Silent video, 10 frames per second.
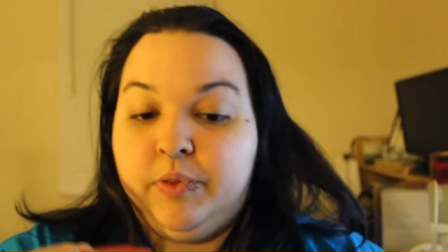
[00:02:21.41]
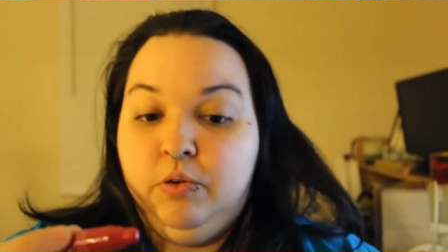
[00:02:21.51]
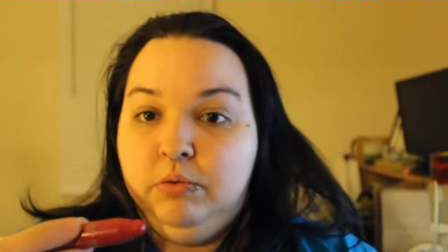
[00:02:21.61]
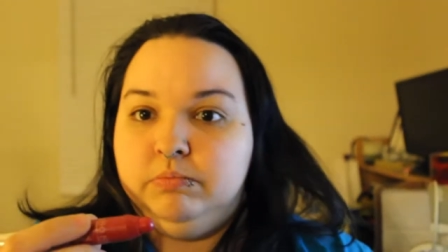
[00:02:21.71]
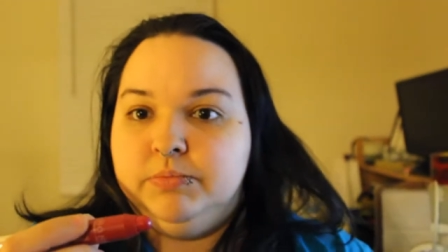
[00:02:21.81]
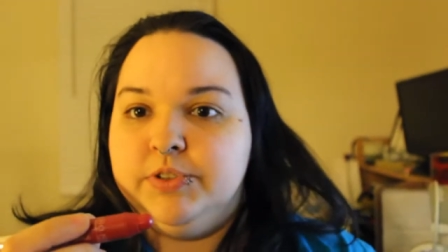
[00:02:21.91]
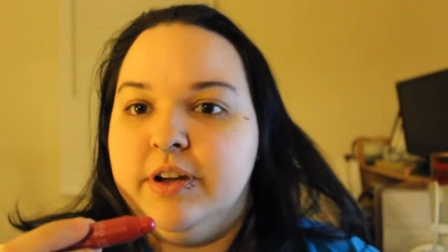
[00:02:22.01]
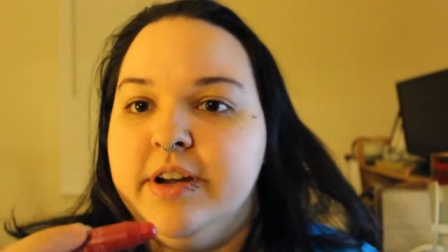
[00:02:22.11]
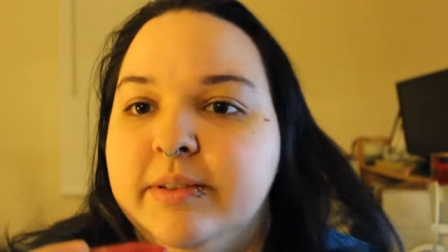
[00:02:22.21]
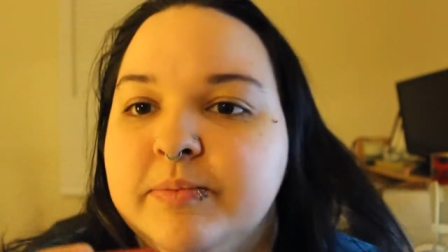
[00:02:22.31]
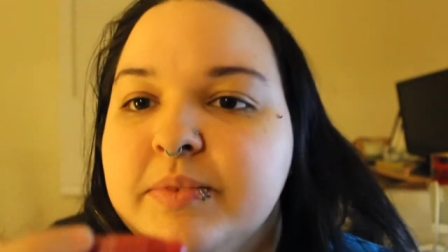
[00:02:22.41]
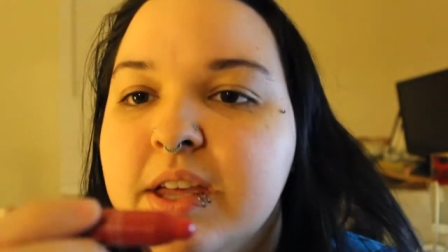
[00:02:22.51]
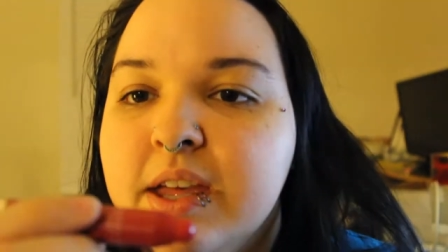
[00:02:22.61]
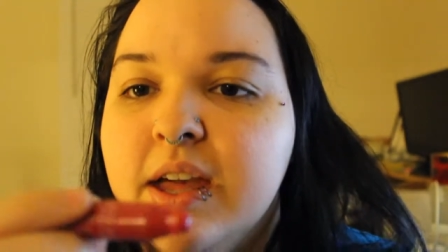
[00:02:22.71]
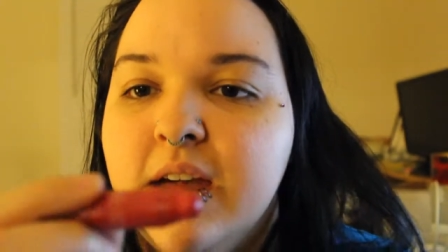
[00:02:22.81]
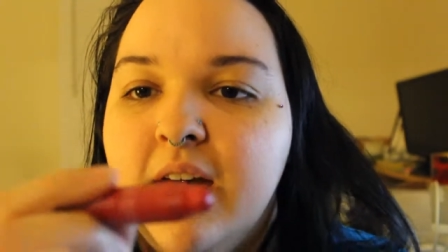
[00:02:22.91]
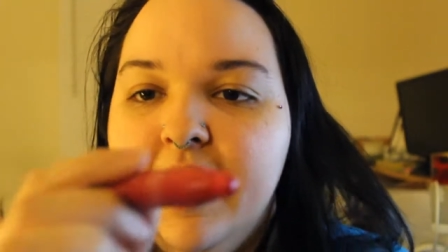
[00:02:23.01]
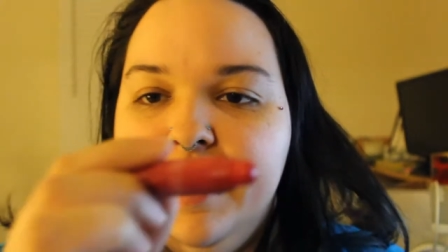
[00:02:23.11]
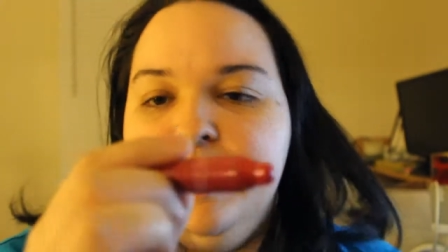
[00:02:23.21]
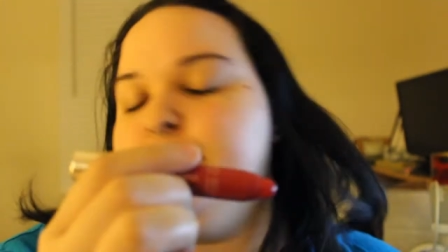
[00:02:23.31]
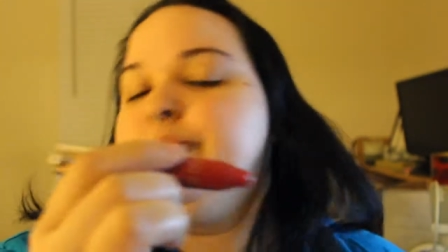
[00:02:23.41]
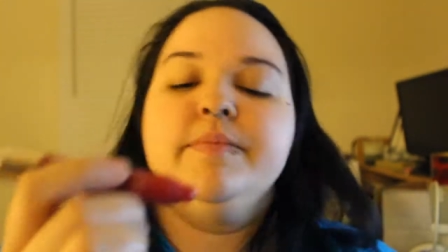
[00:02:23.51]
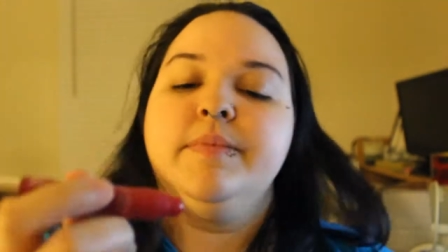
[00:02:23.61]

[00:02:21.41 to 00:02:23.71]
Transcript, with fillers: Oh, sorry. Um,